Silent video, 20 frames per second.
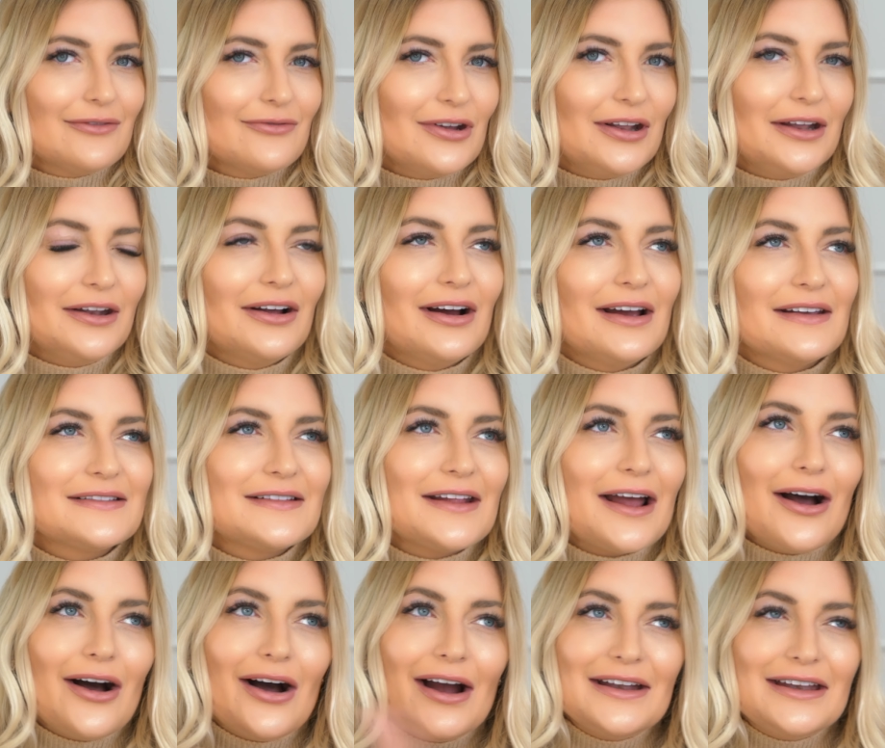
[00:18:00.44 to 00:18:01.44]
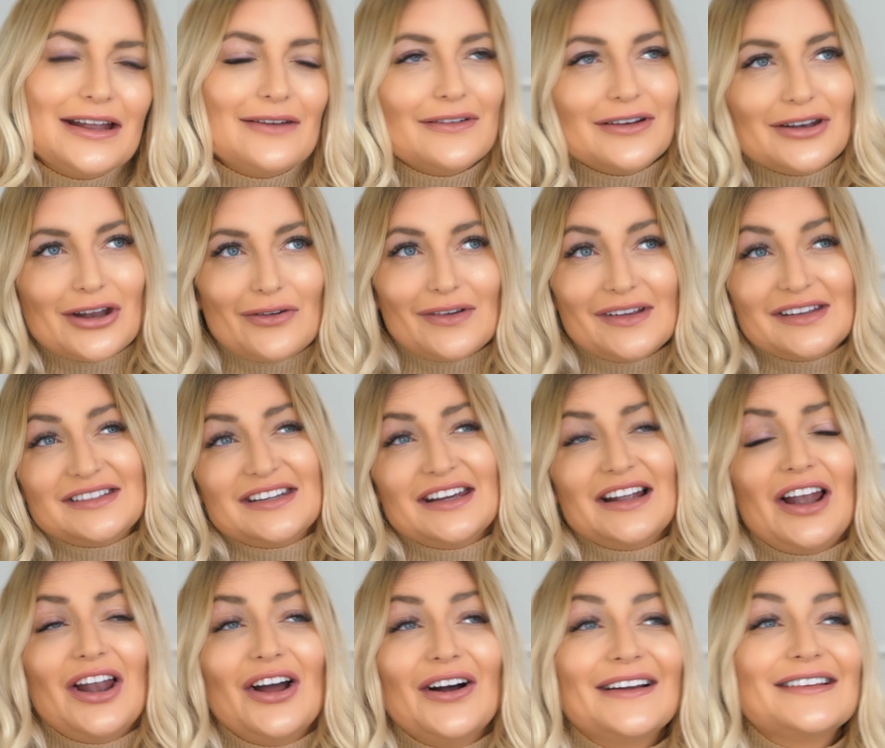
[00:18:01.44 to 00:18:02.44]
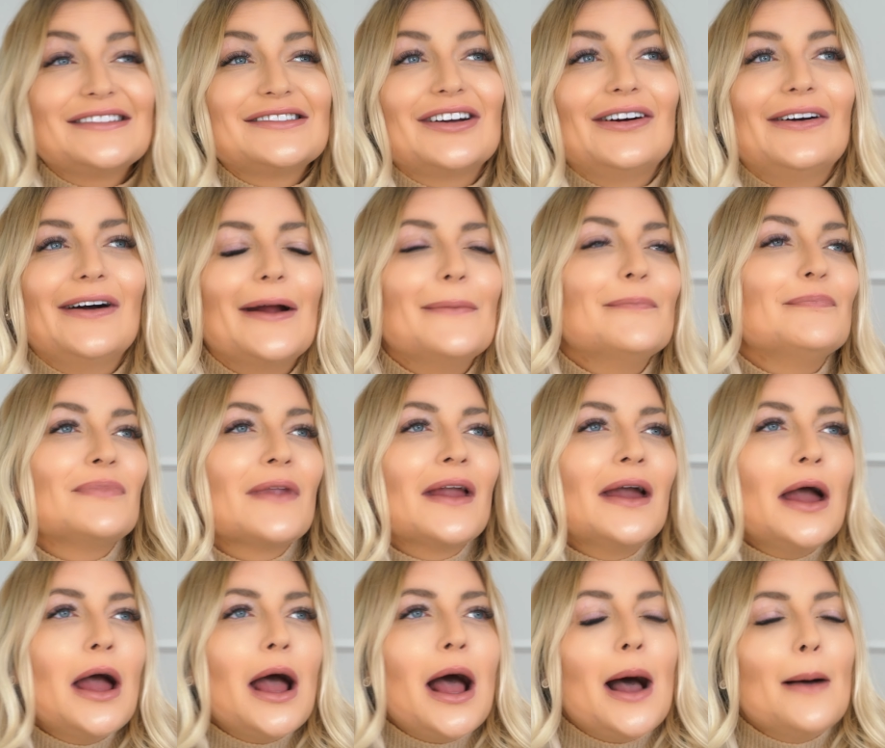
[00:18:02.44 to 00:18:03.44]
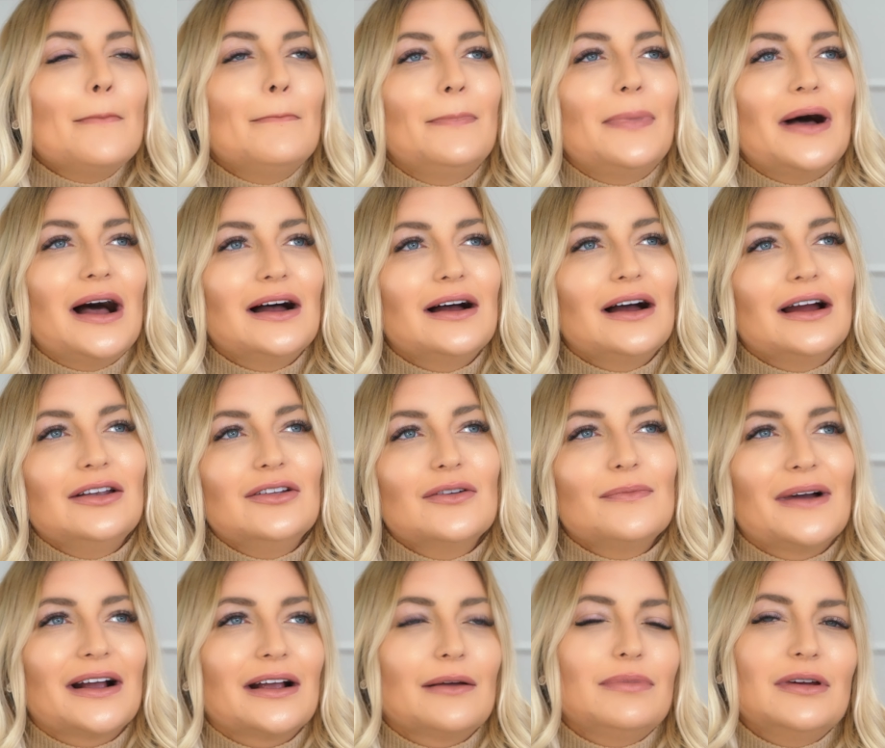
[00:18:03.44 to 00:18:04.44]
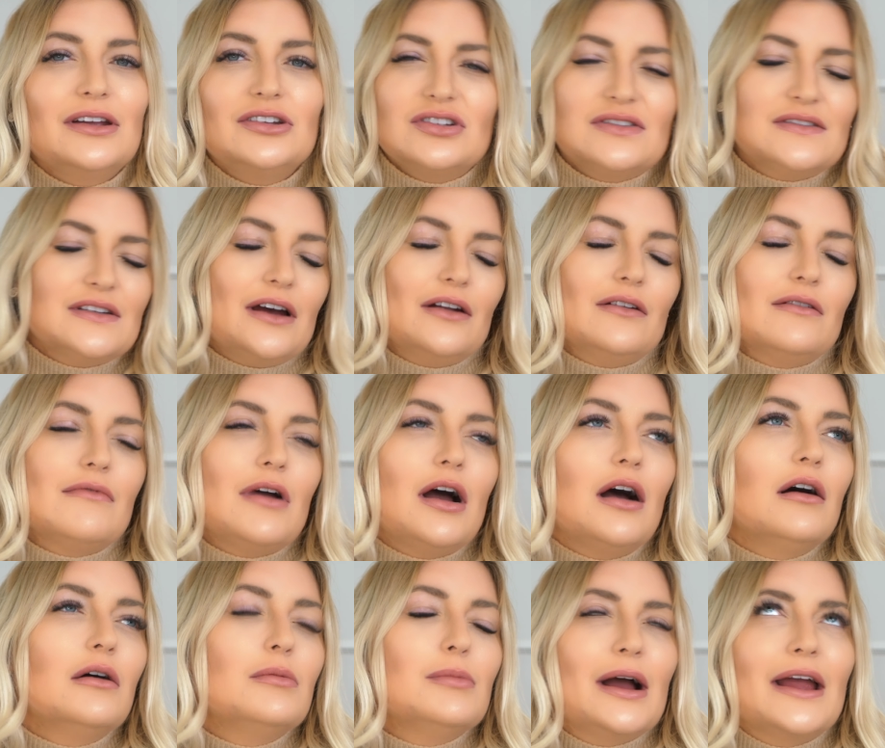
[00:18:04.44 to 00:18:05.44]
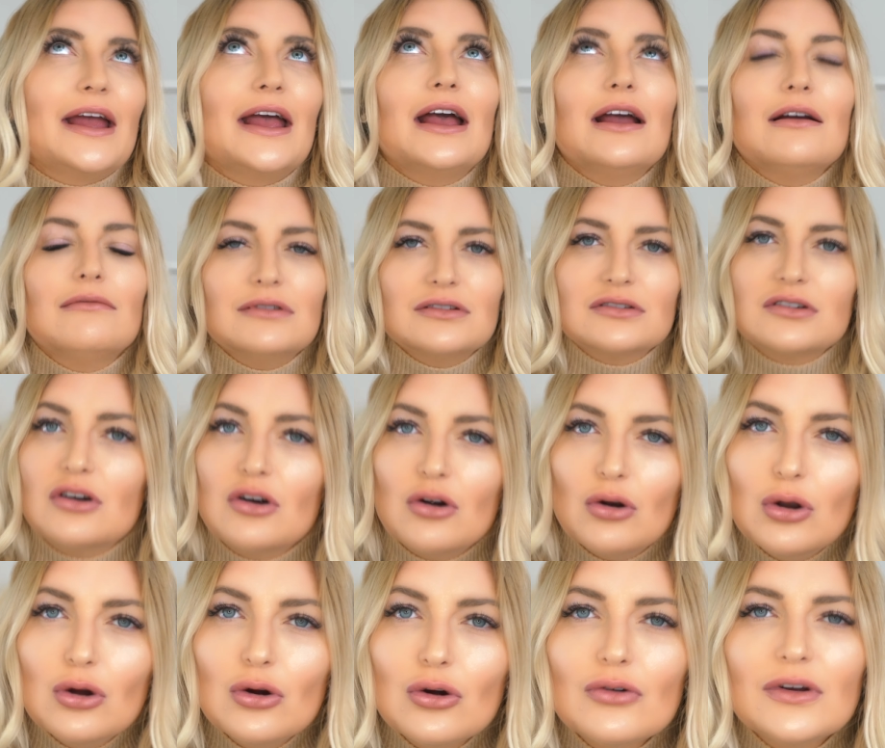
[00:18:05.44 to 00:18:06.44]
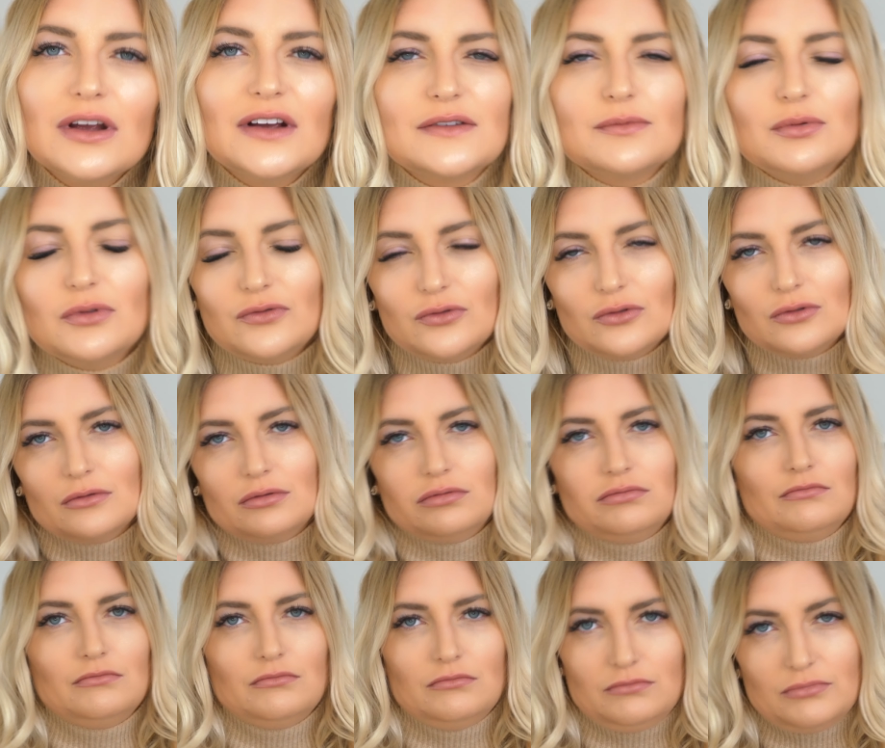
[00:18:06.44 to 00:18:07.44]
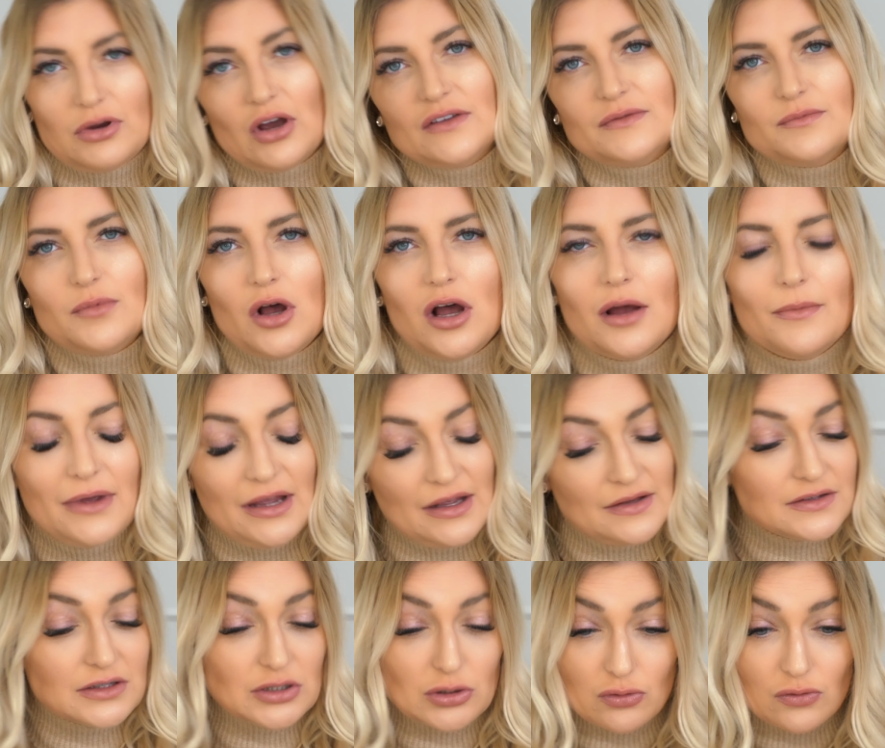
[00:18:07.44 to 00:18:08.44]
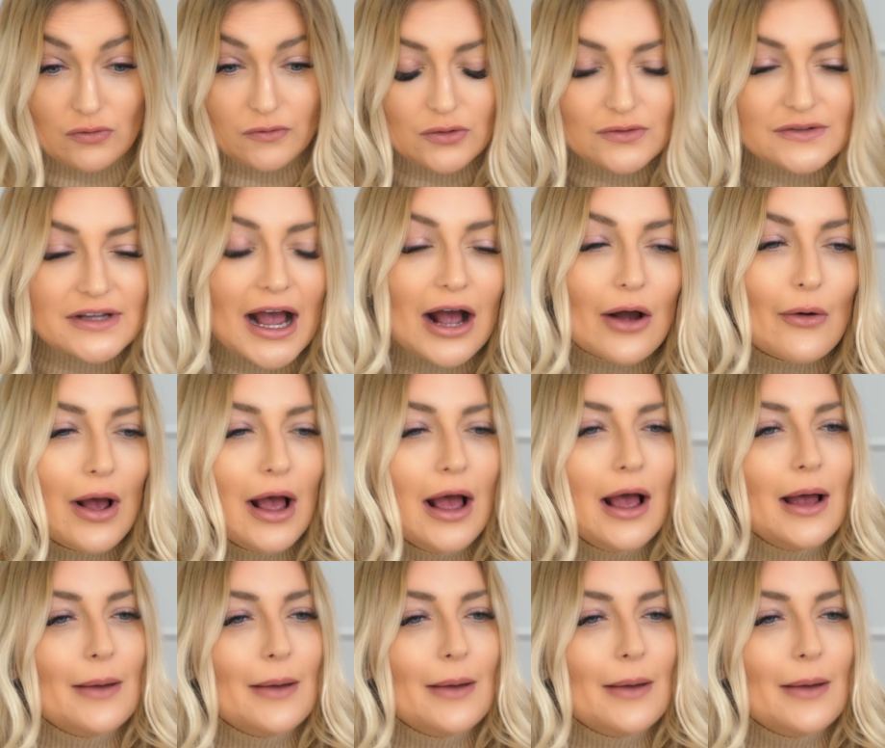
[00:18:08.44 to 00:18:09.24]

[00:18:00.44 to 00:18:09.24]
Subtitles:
really nice. Now I never noticed it last time, but I look back at pictures now and I'm like, oh, my hair was glorious before postpartum hits and it all falls out.